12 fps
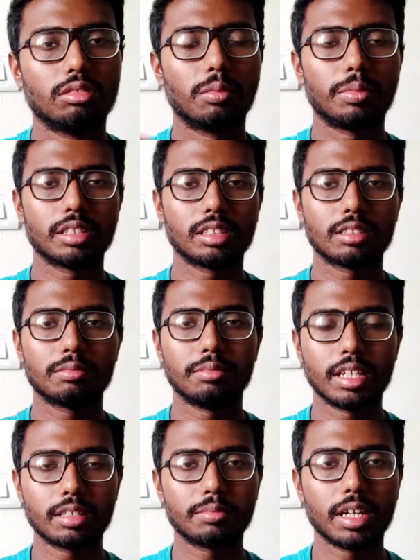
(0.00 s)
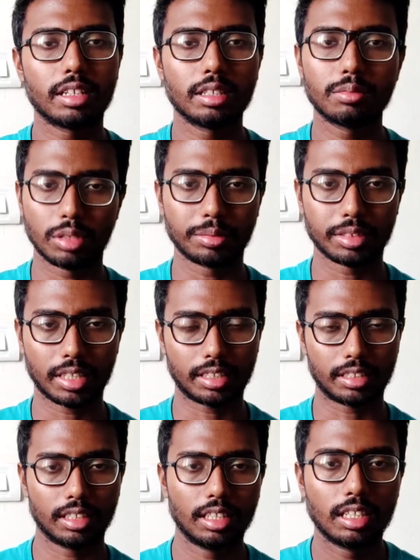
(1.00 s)
open the Make My Trip website?
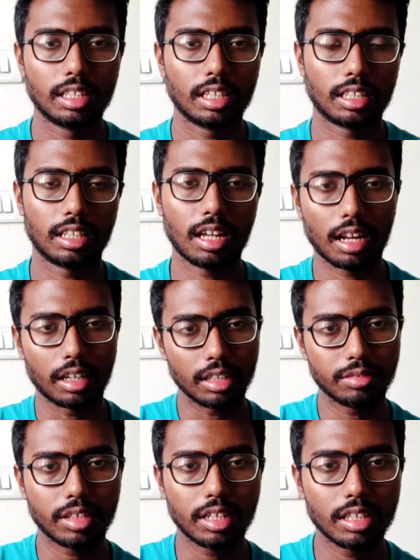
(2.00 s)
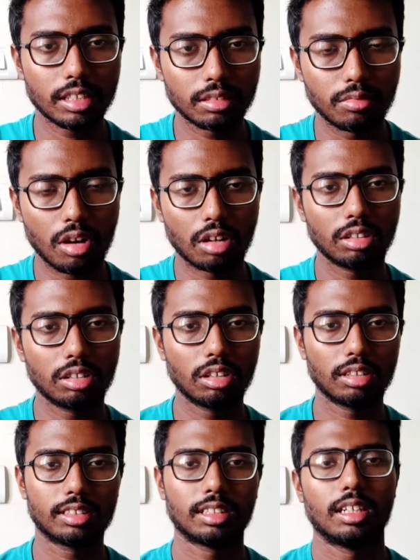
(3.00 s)
There are different
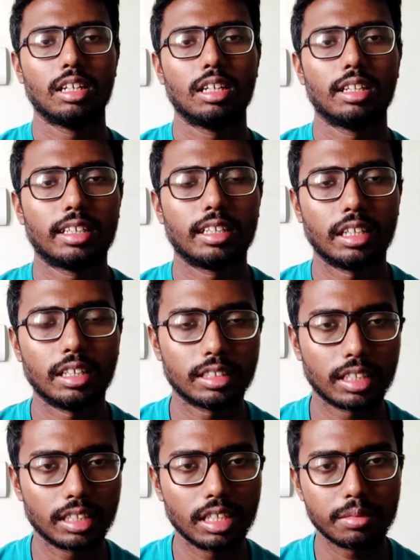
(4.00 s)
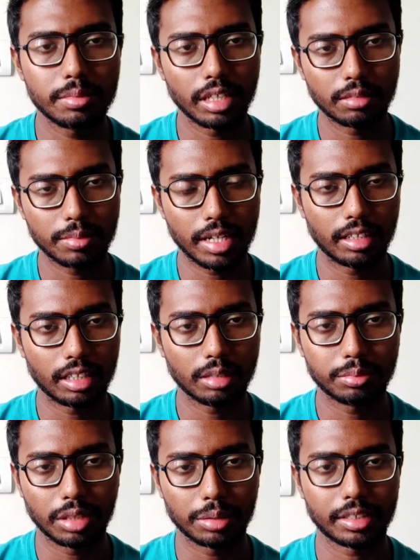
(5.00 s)
modules inside the Make My Trip
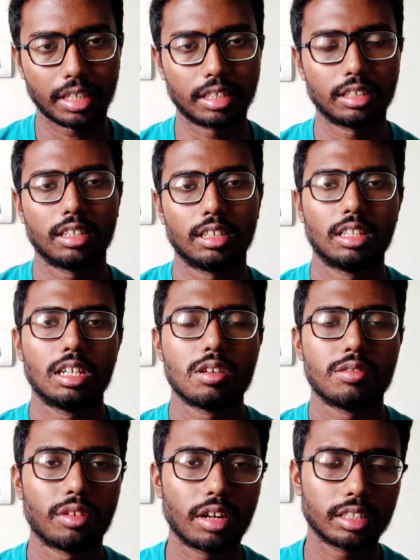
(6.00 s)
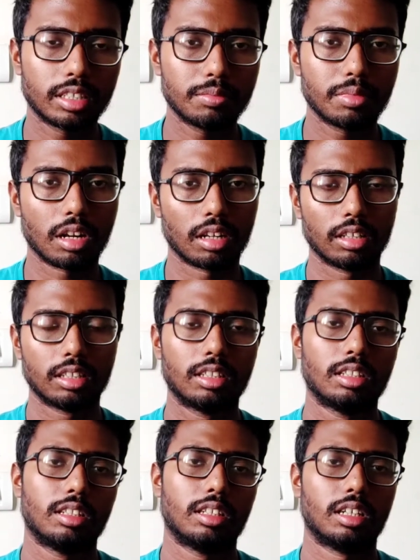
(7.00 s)
website. For example,
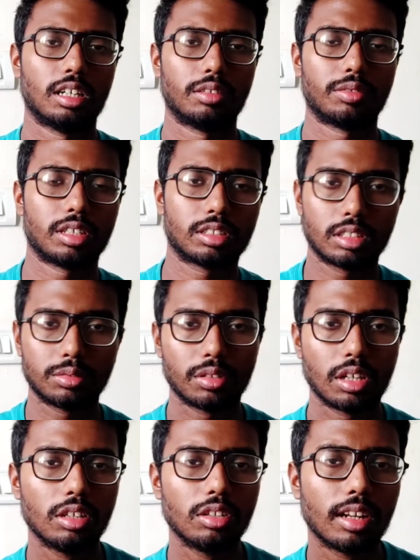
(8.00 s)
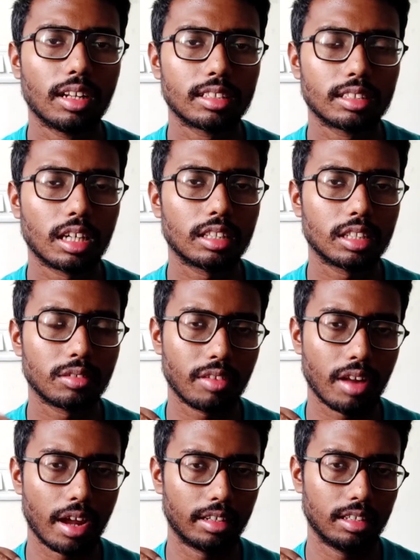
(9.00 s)
first of all, you will search a
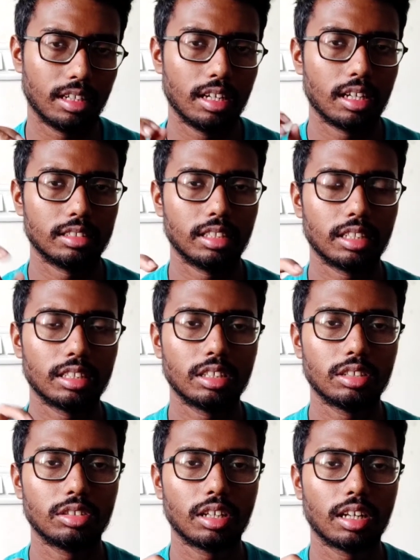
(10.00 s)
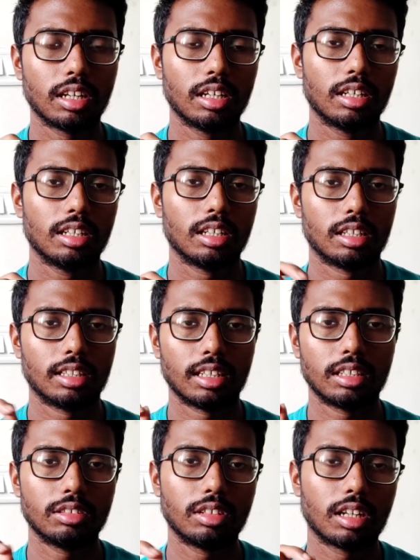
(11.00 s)
flight, then you
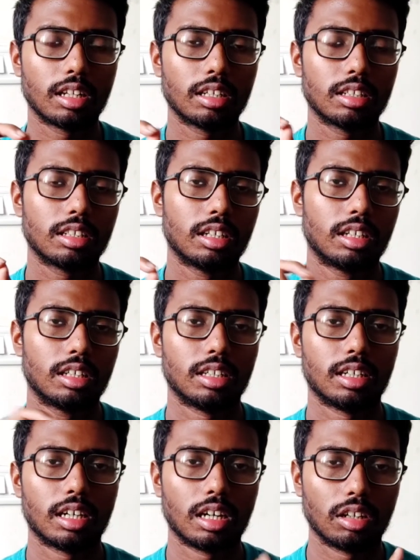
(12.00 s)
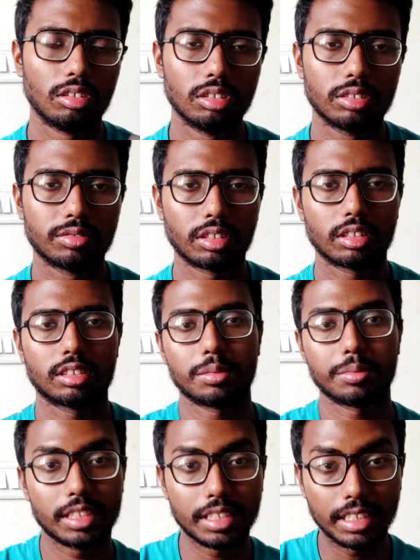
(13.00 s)
will look for
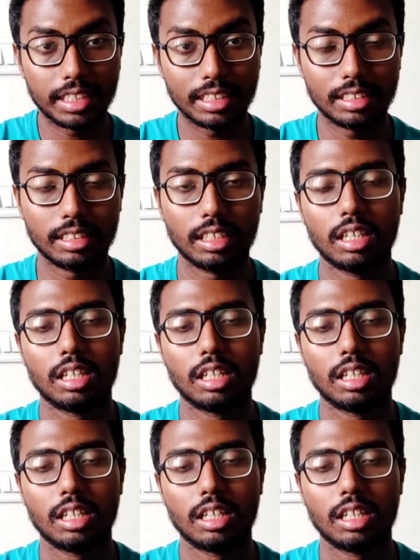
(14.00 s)
some cities,